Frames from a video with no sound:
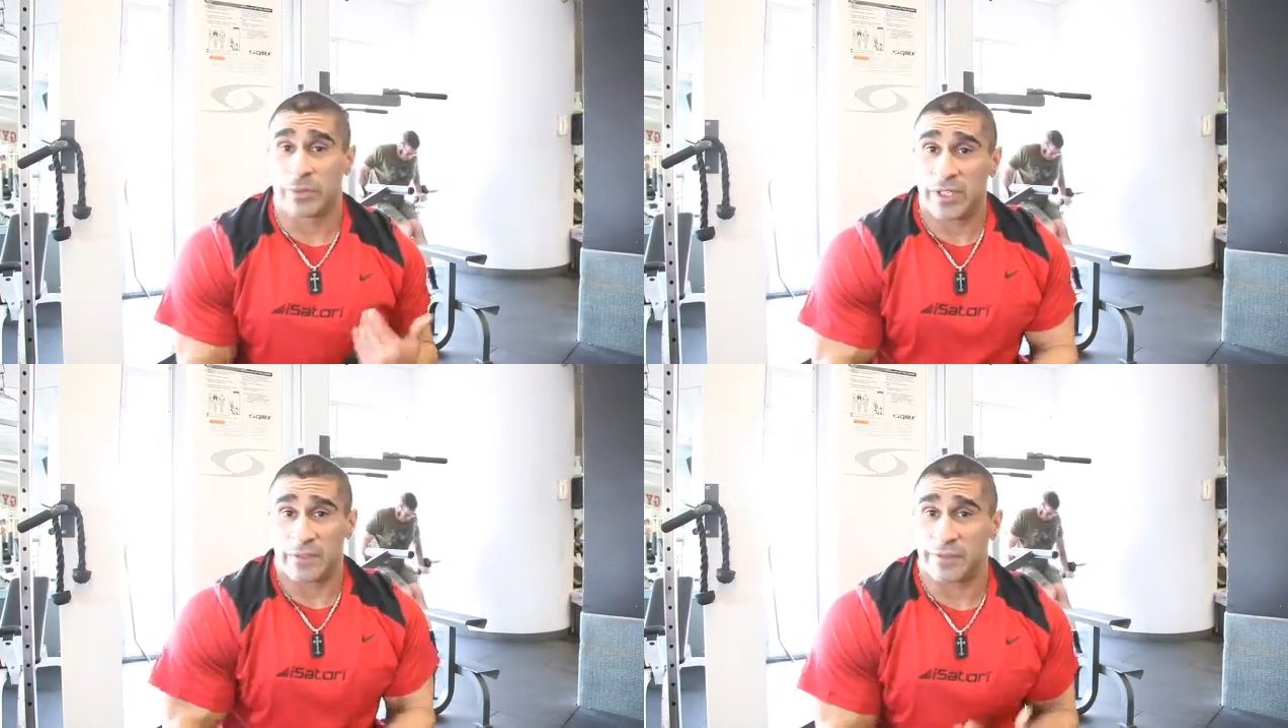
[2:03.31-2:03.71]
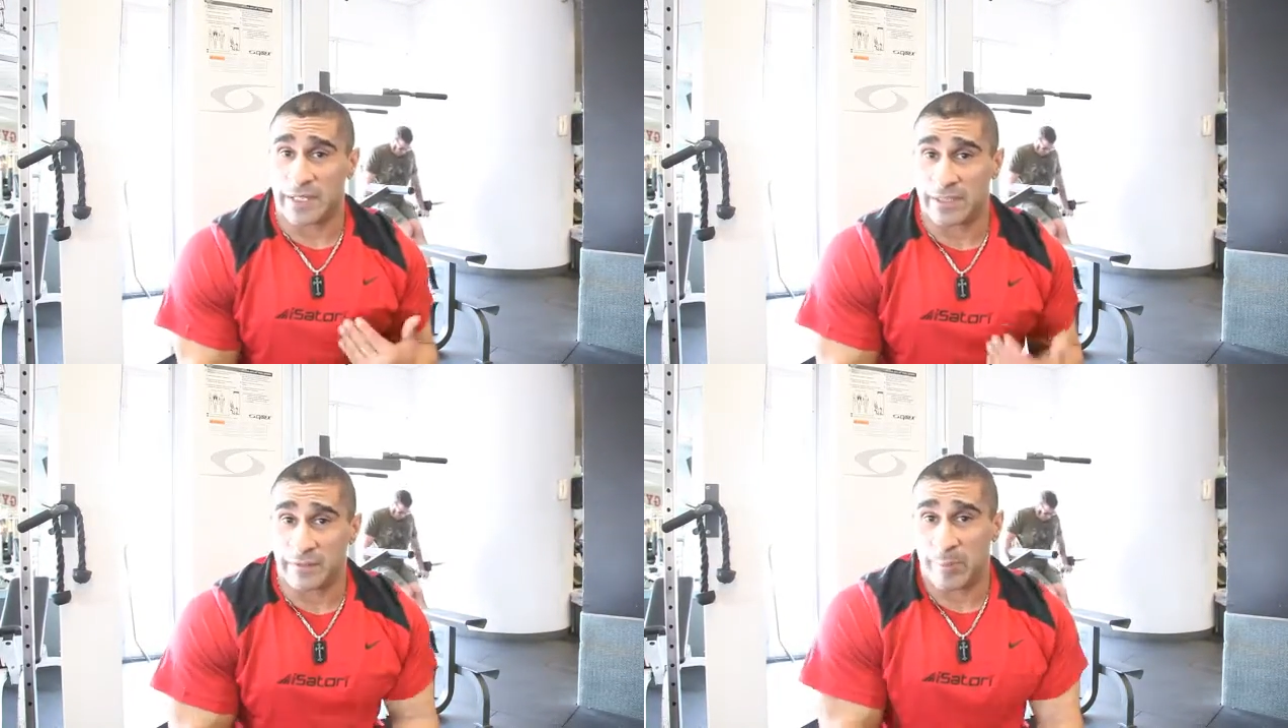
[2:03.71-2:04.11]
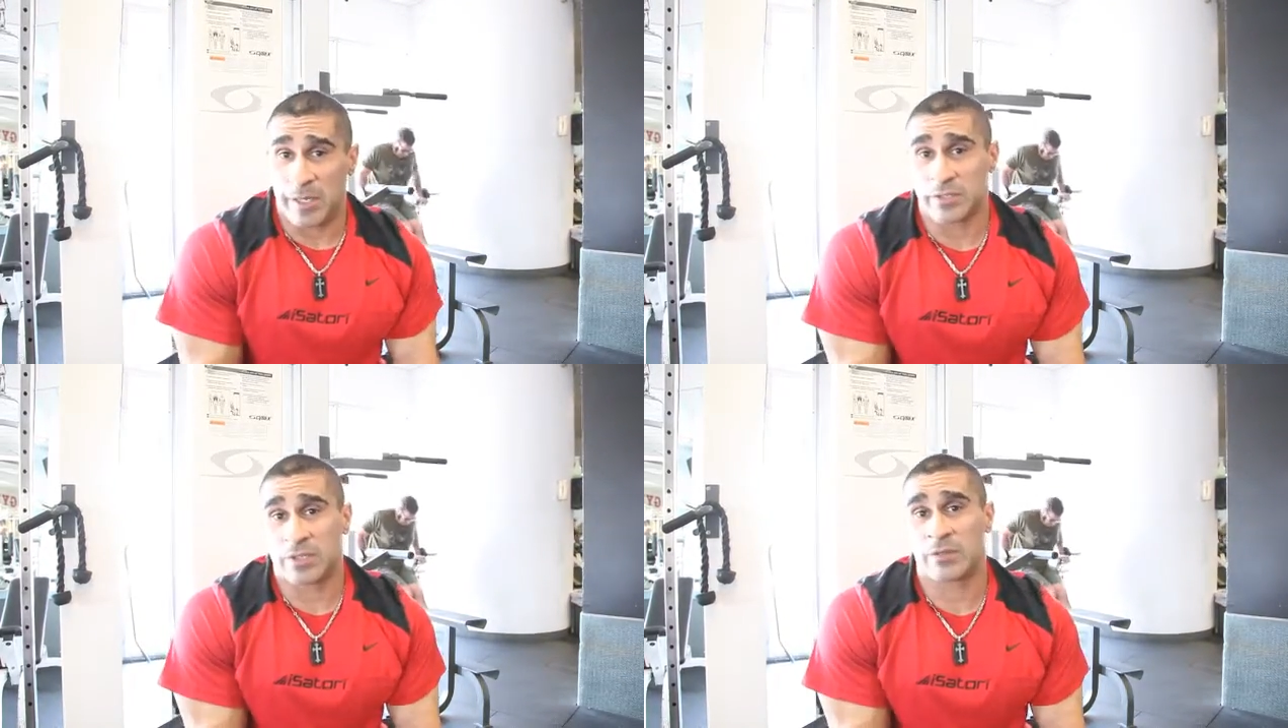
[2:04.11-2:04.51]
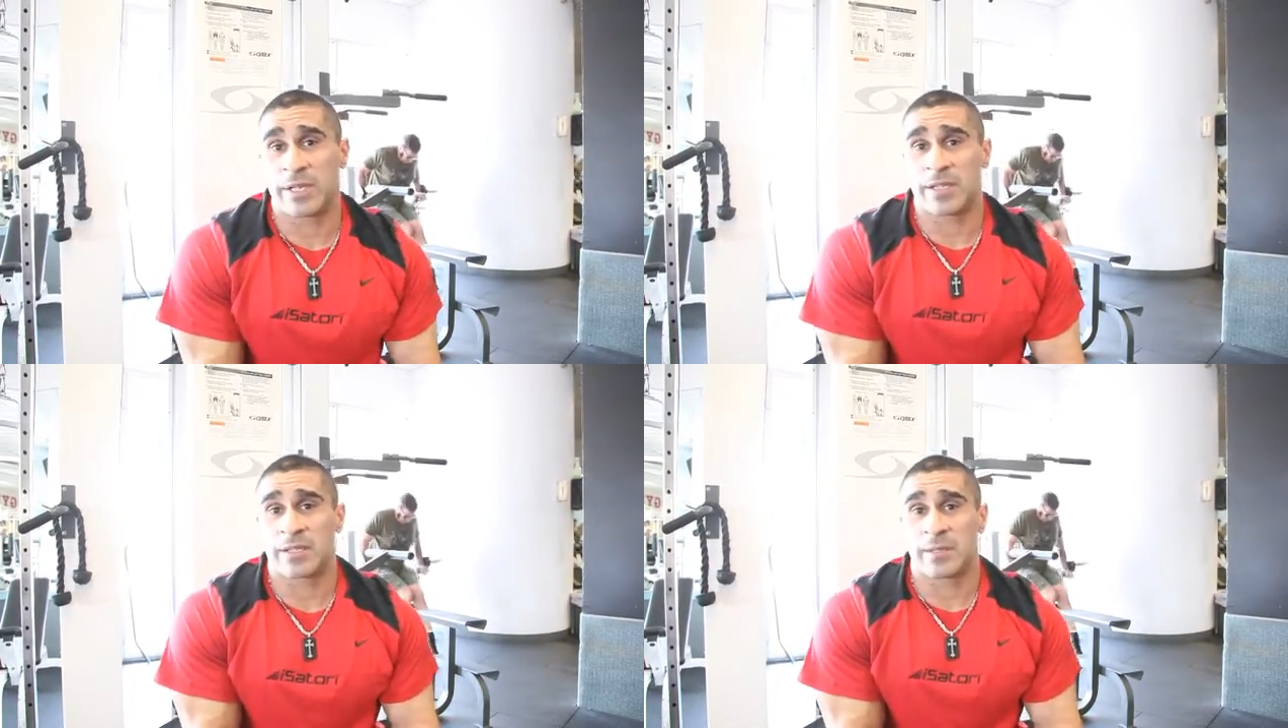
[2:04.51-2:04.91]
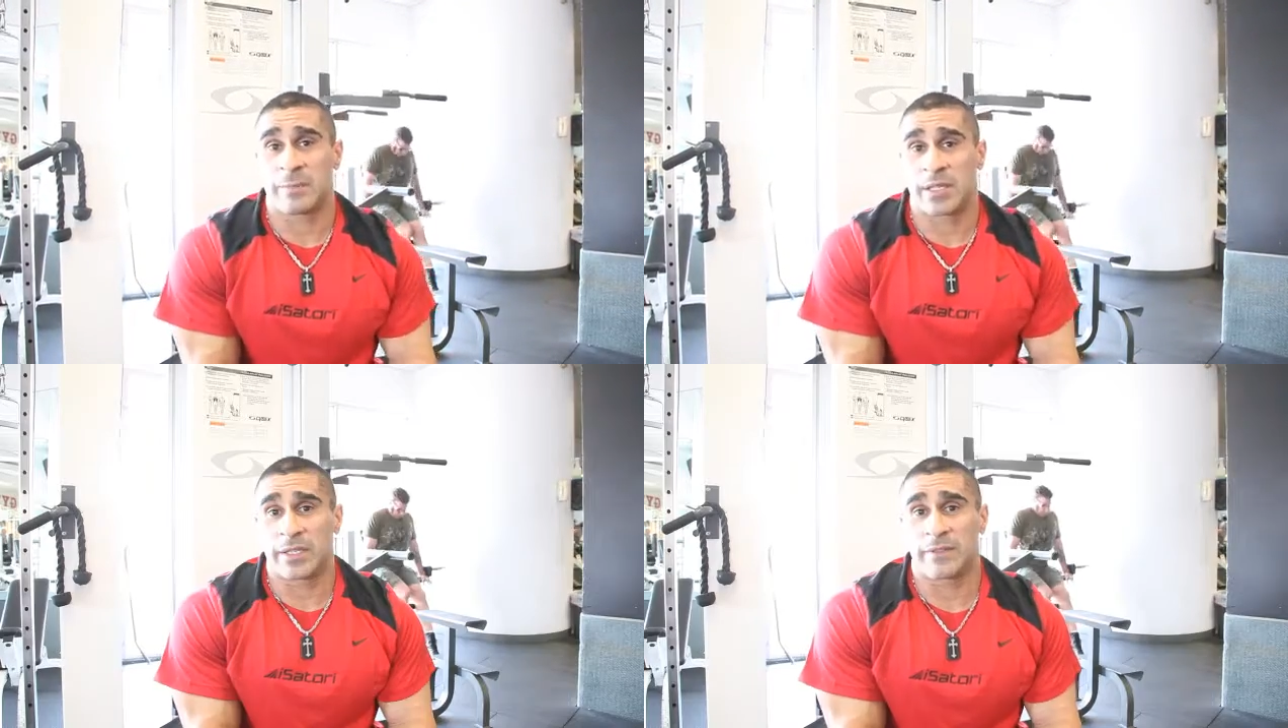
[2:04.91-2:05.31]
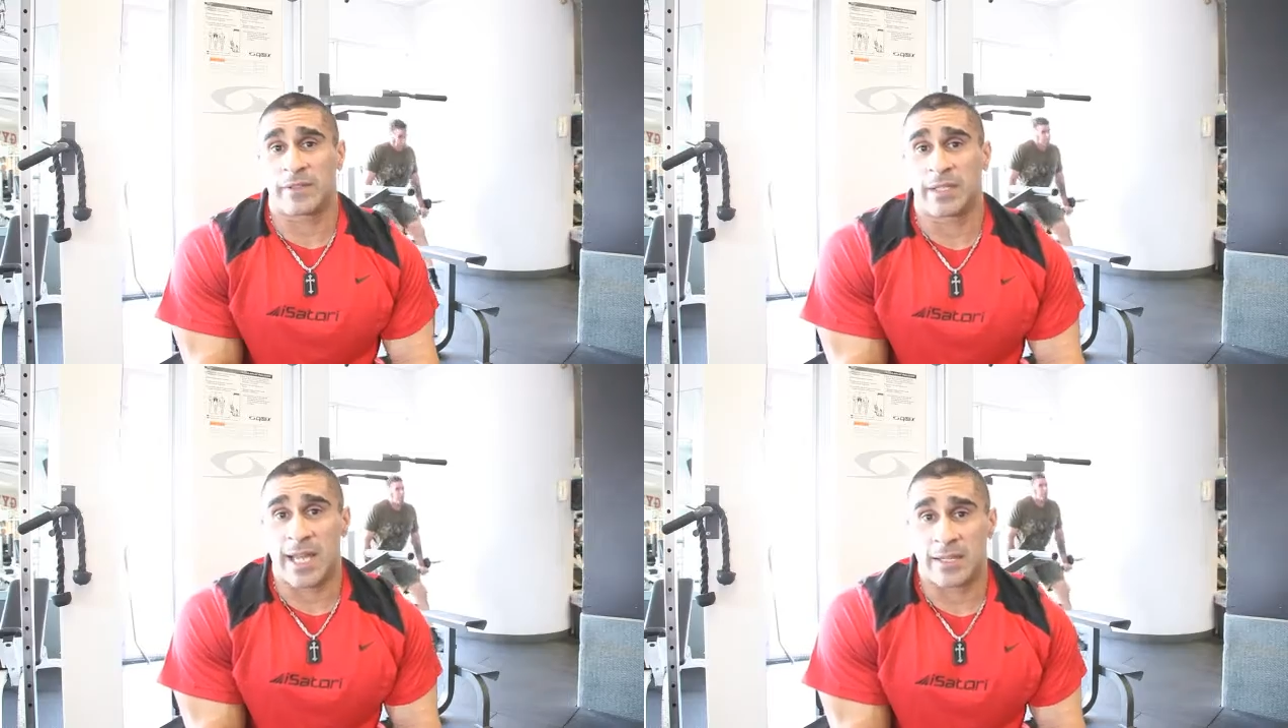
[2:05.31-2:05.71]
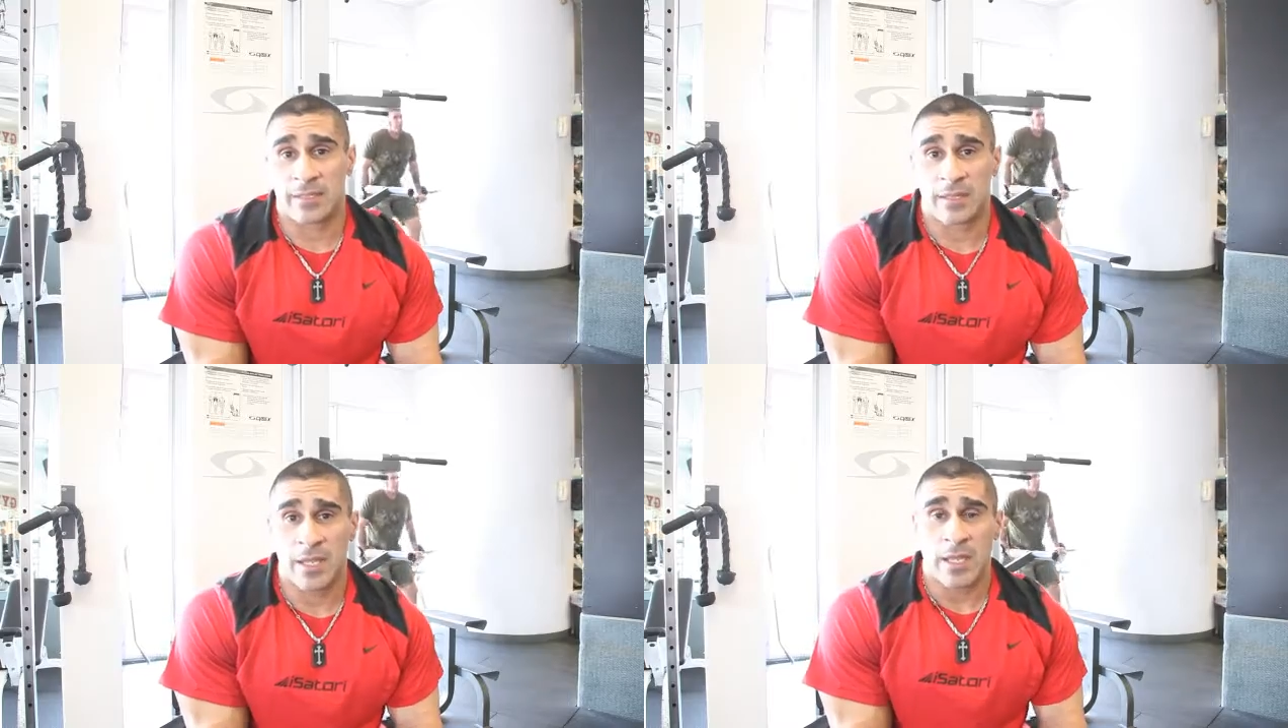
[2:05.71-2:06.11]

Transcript: real effective punch right into the belly of the lats.